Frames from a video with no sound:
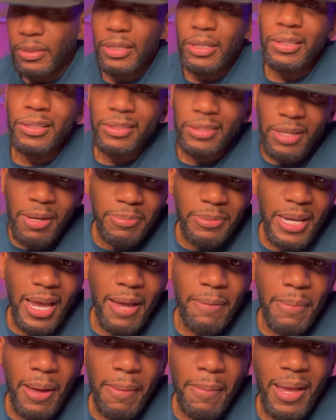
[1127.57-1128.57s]

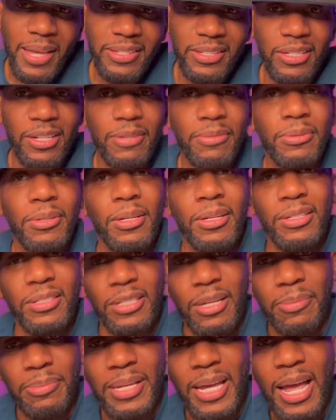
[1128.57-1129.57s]
sometime by myself,
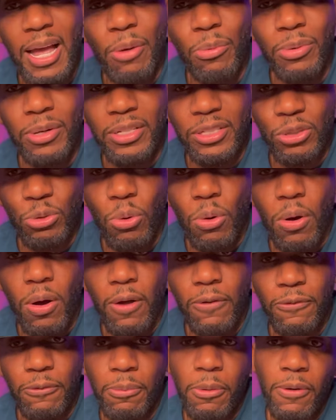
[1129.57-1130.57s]
sometime with the
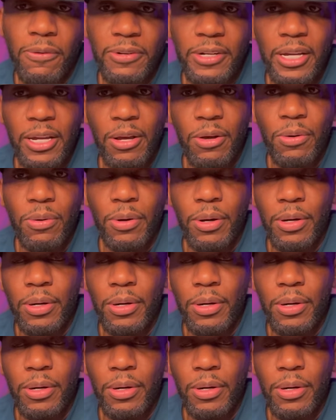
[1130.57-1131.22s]
squad from over there on,